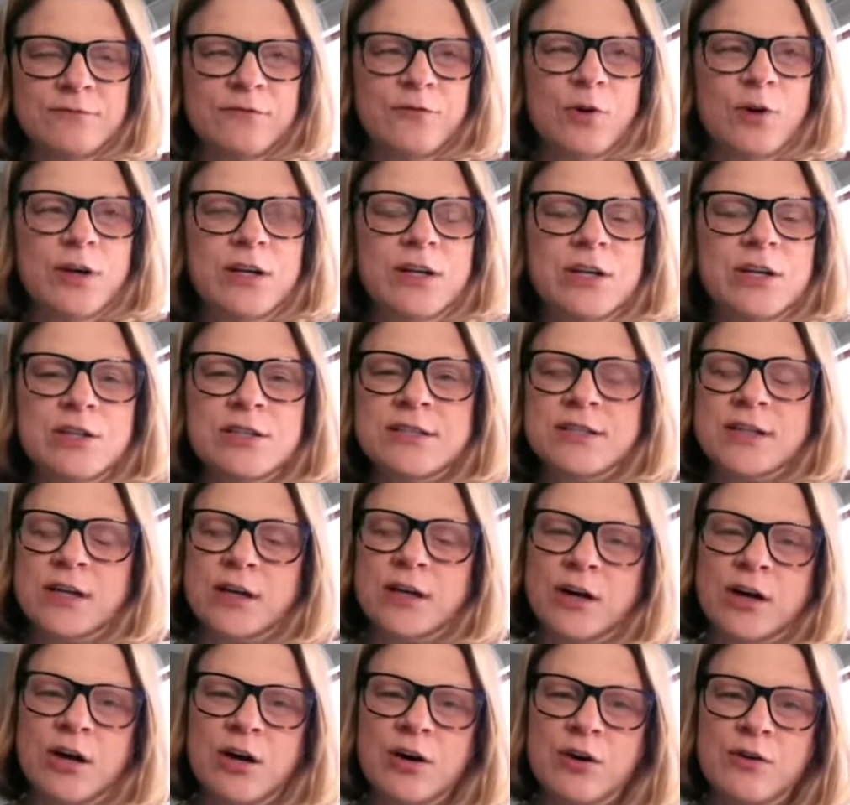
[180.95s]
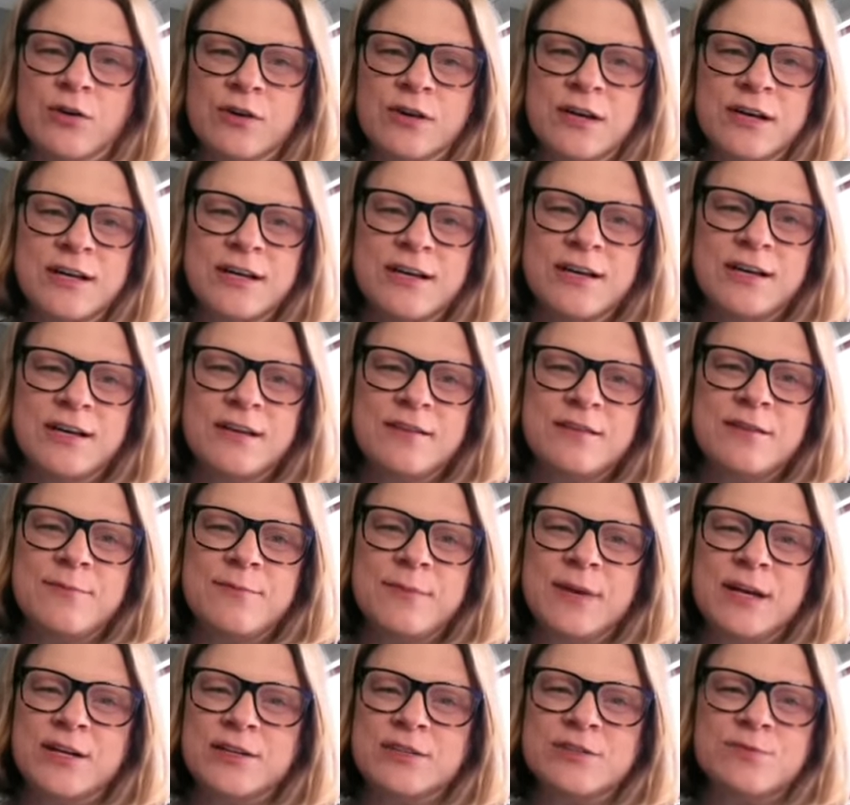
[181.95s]
Four years ago, the
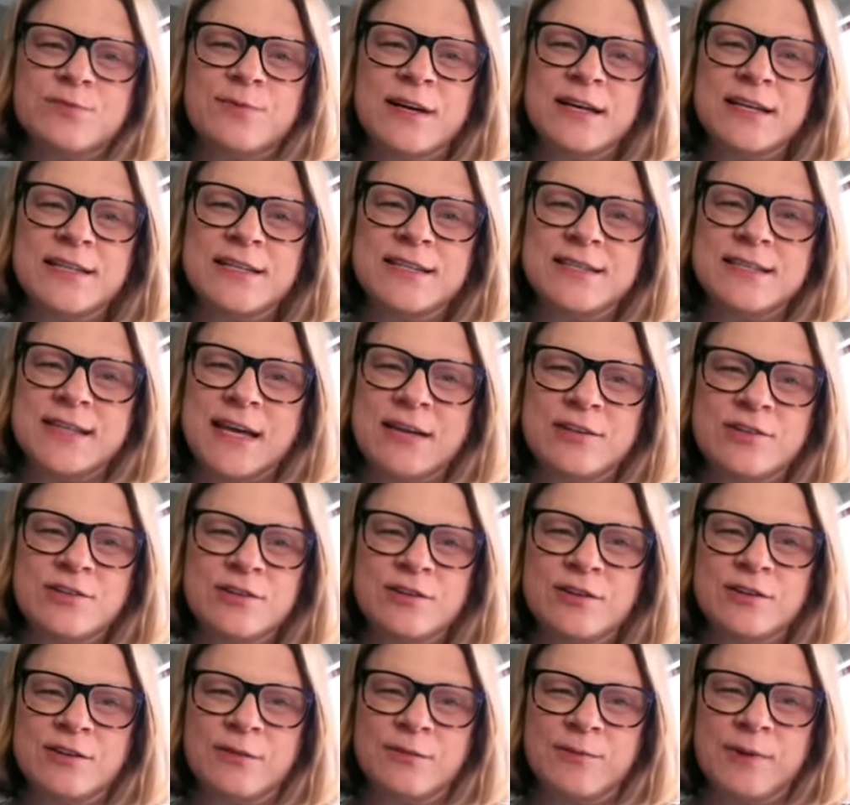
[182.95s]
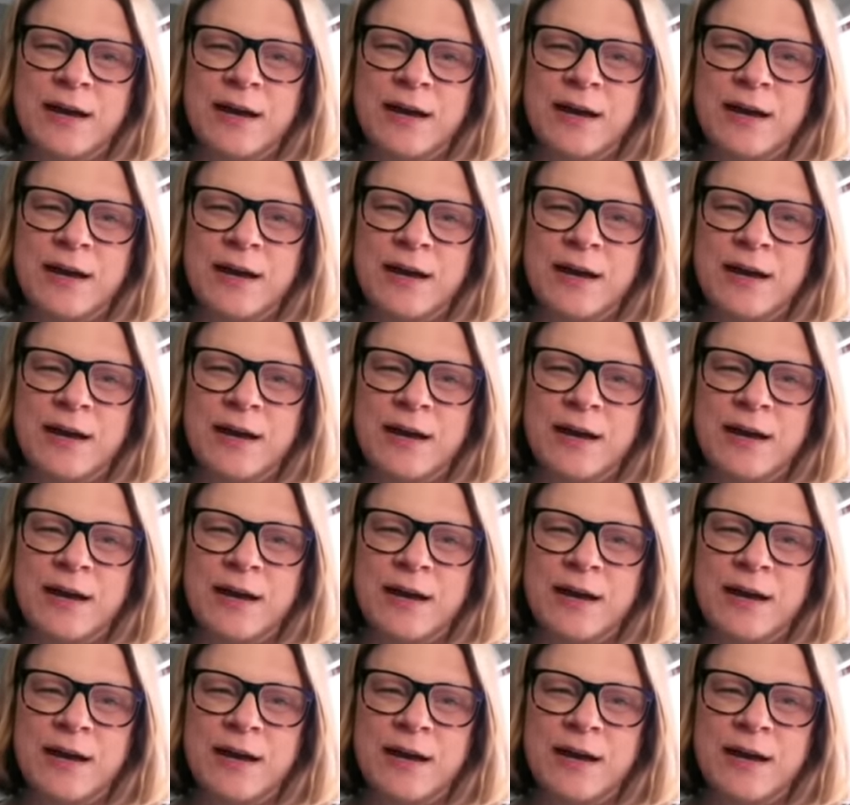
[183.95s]
mayor's race centered